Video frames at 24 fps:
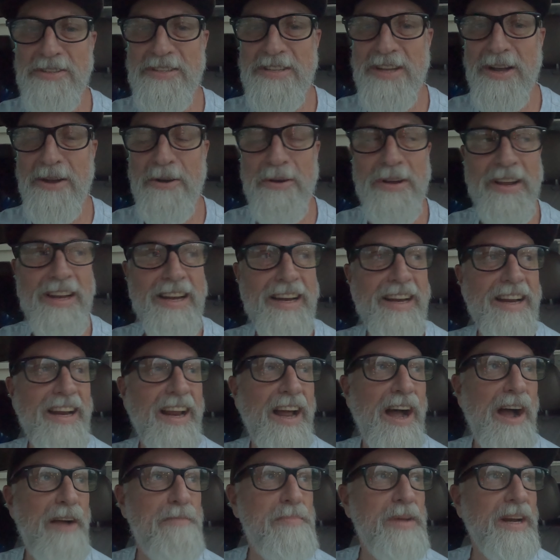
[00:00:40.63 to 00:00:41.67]
So
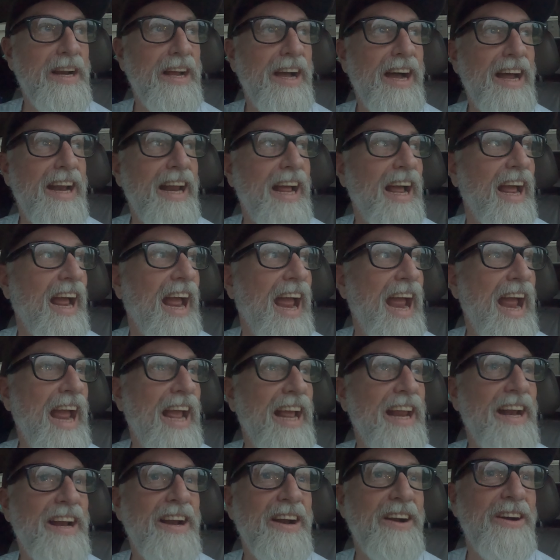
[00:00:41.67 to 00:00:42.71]
I've been kind of
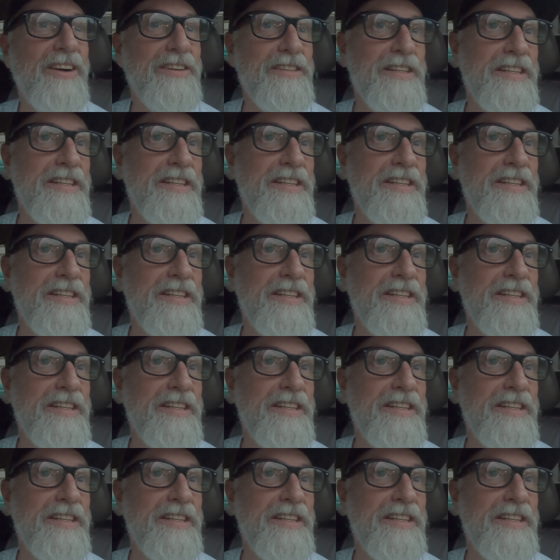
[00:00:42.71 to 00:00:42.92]
hanging here